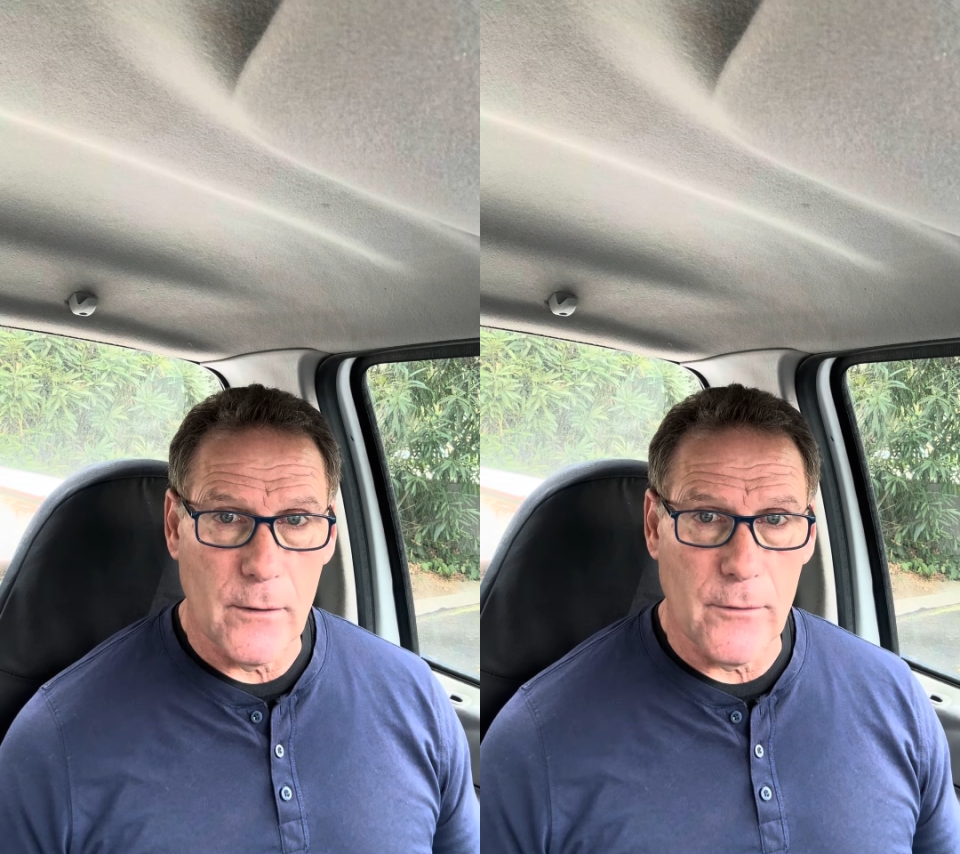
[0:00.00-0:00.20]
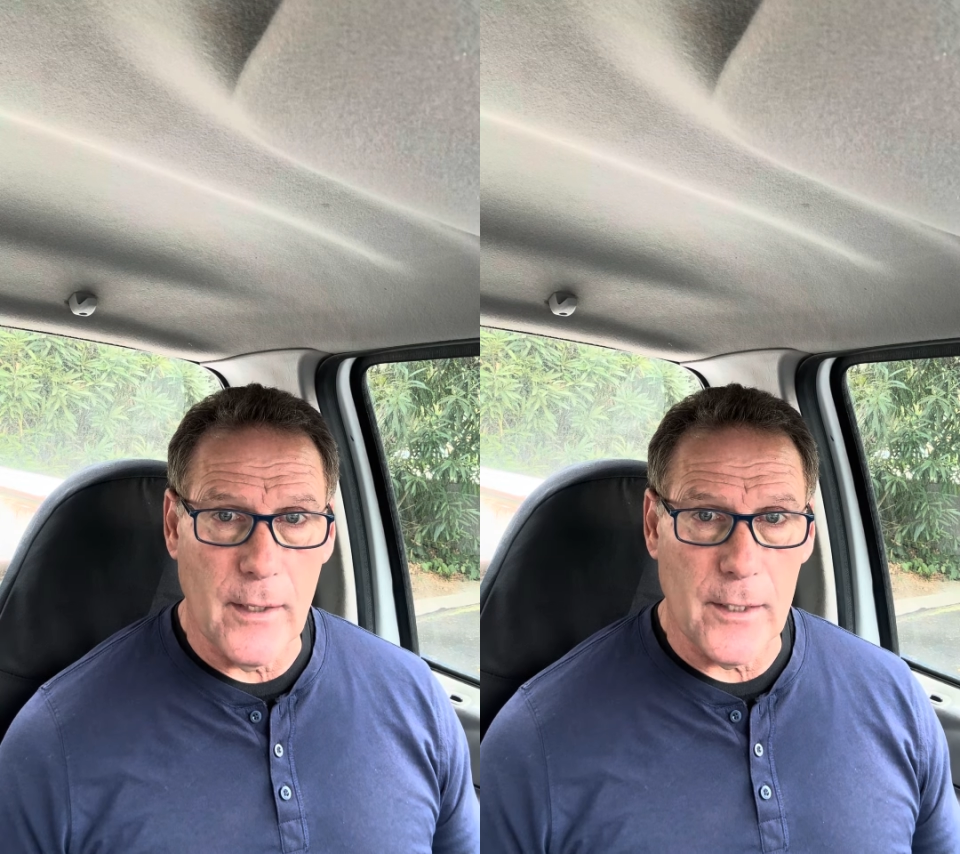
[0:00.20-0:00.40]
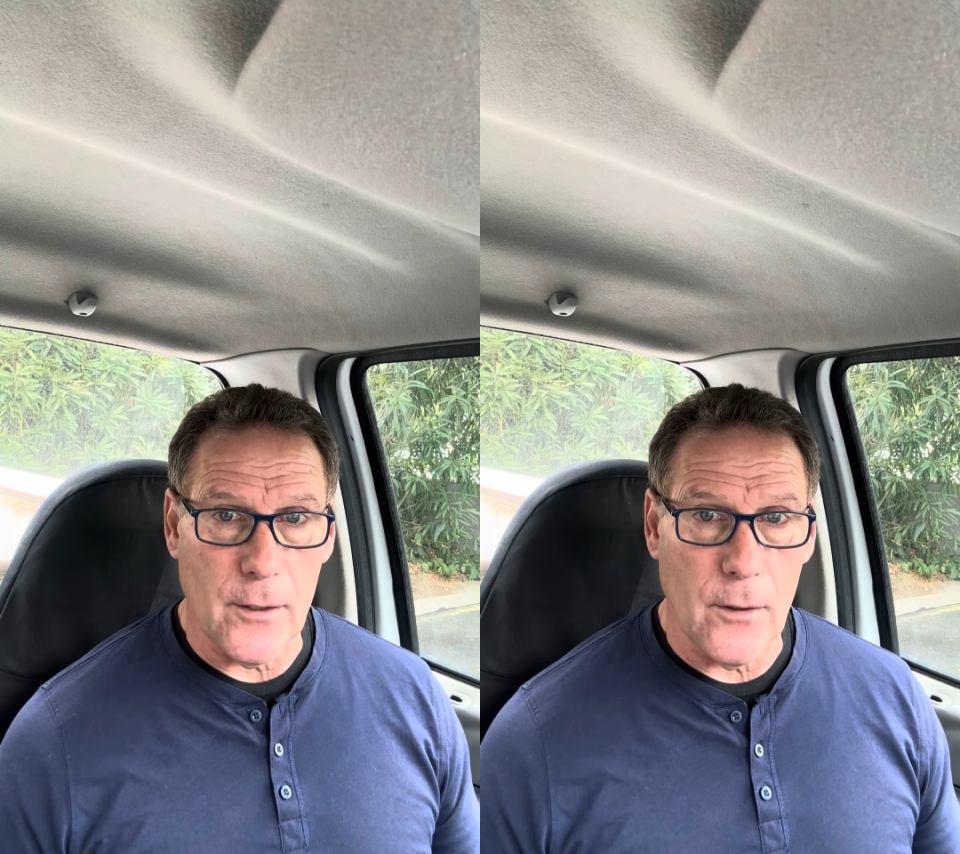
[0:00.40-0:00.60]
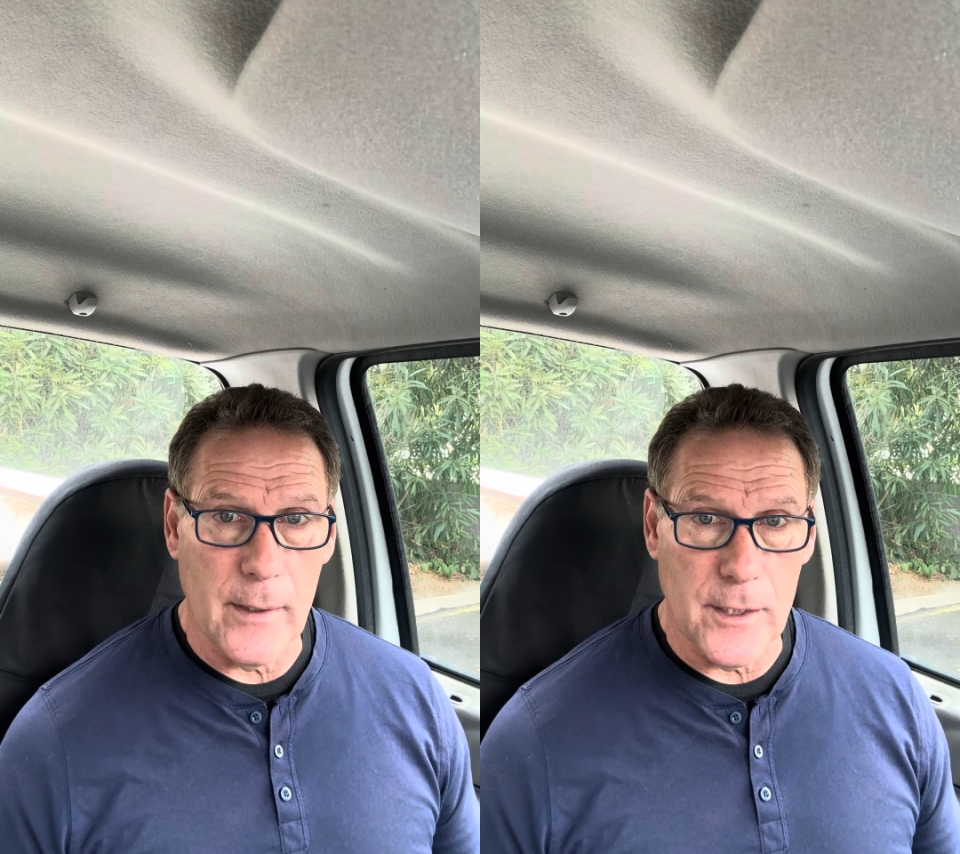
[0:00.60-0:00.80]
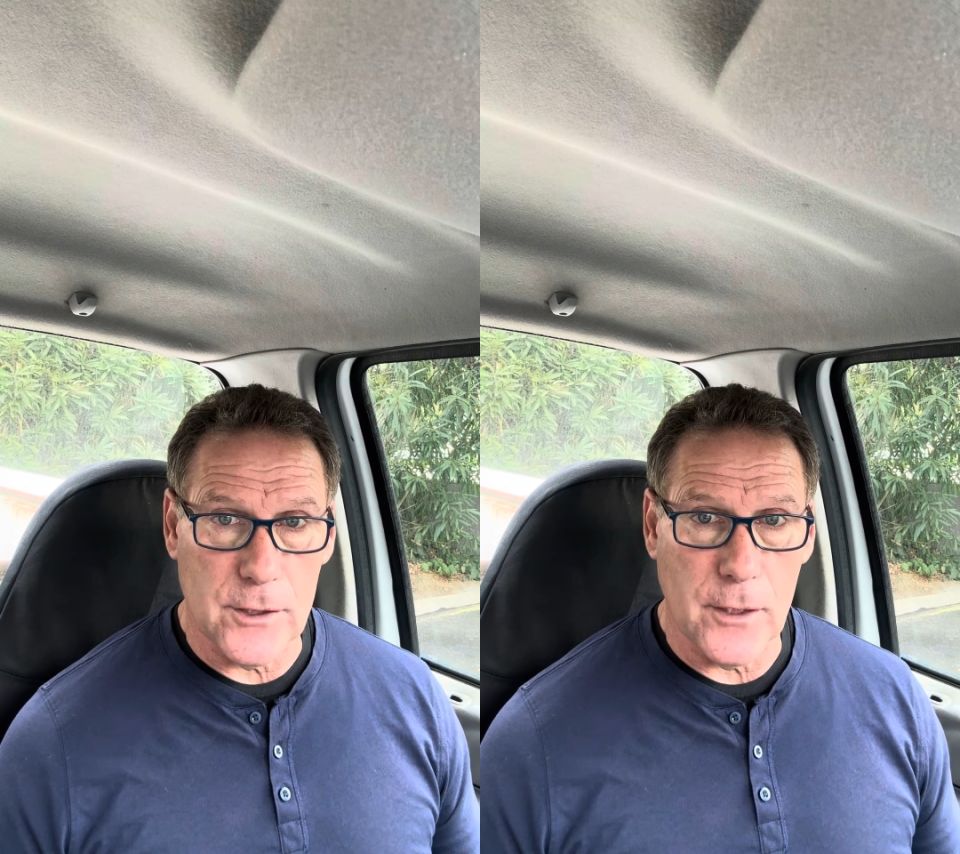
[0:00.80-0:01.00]
that are
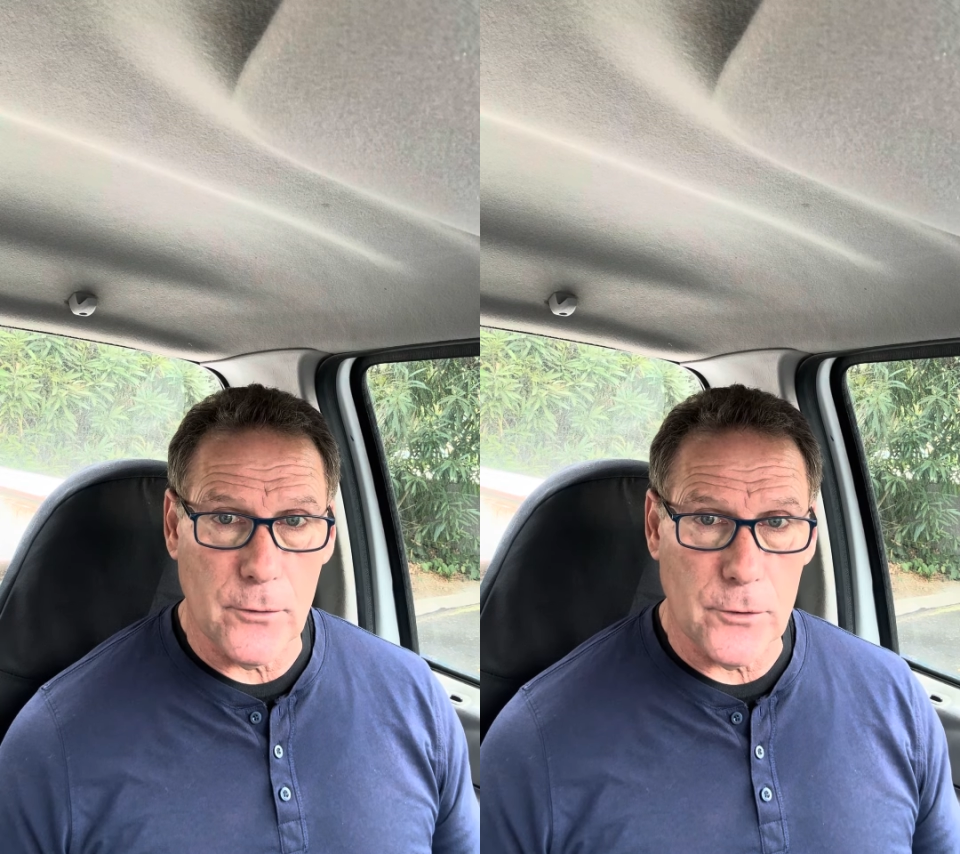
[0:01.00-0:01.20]
in Ezekiel